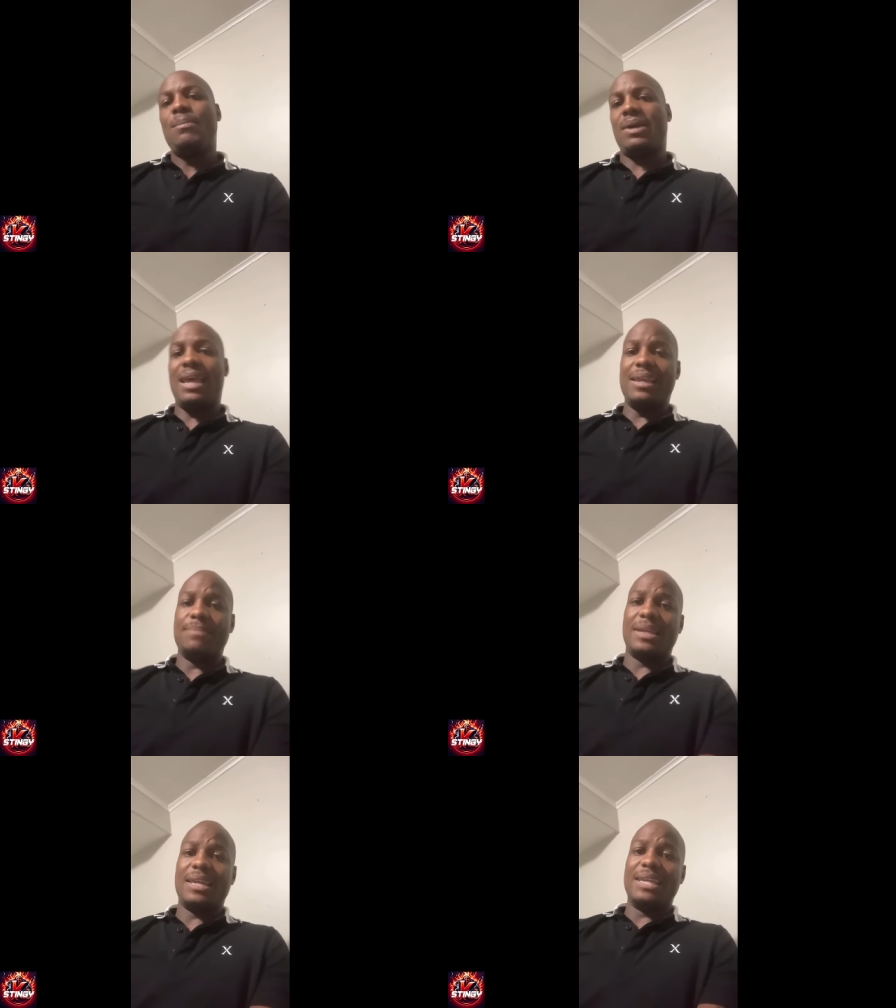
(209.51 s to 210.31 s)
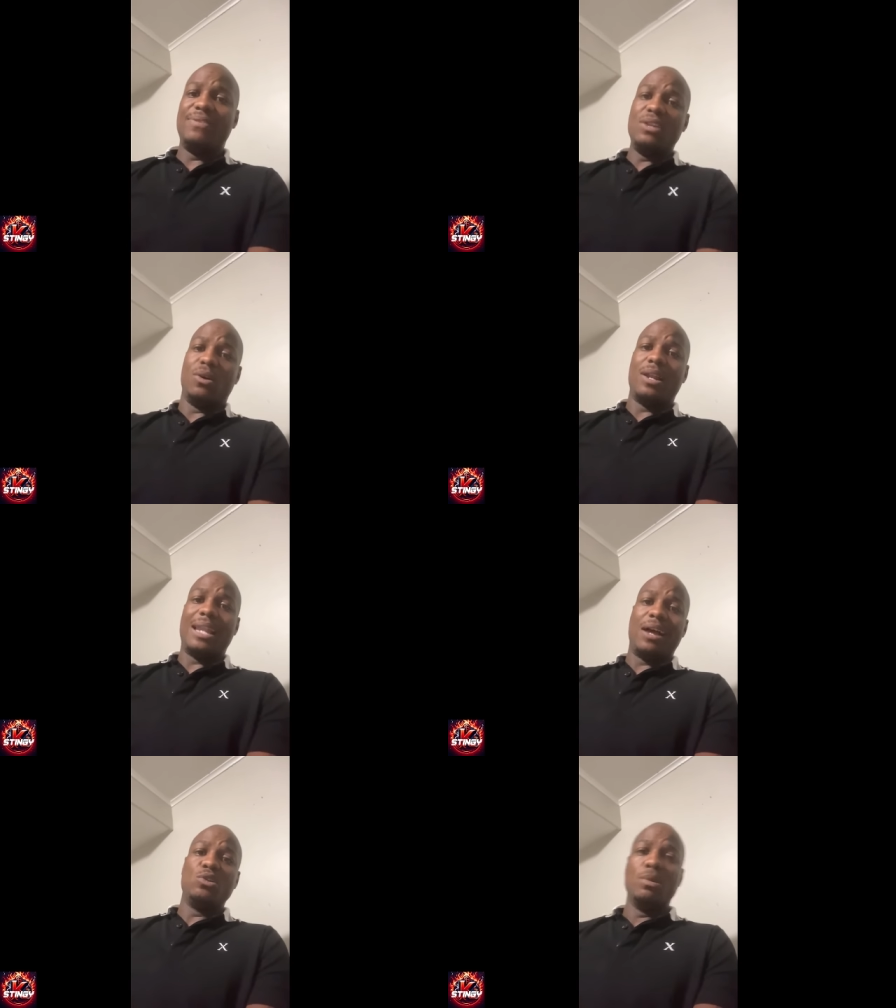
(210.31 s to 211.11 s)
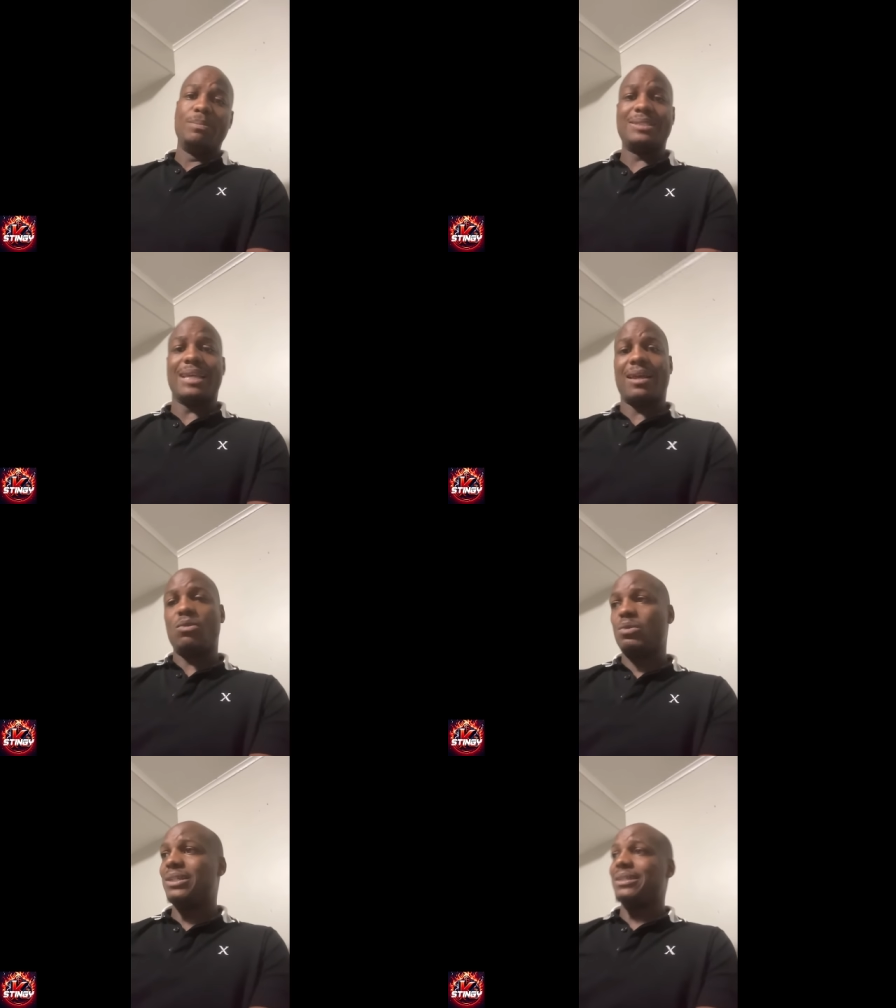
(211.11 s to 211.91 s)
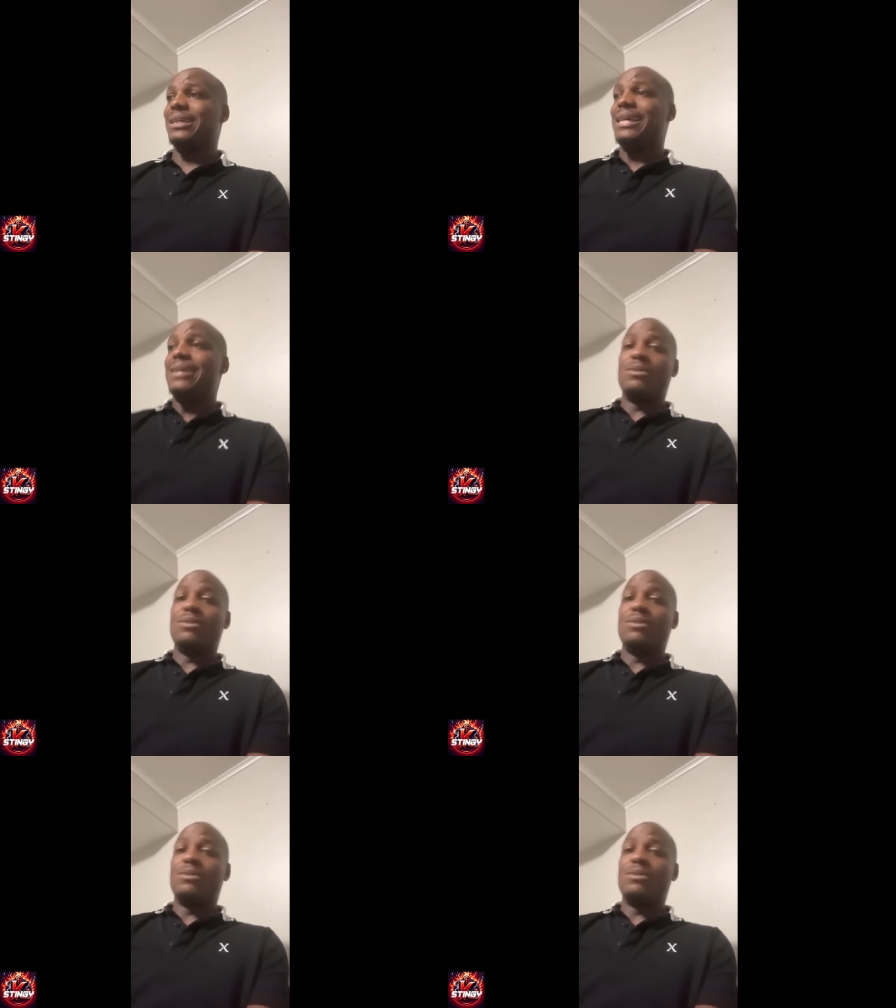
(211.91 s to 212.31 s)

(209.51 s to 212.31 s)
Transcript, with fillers: but hey man, if he gonna allow you to miss out on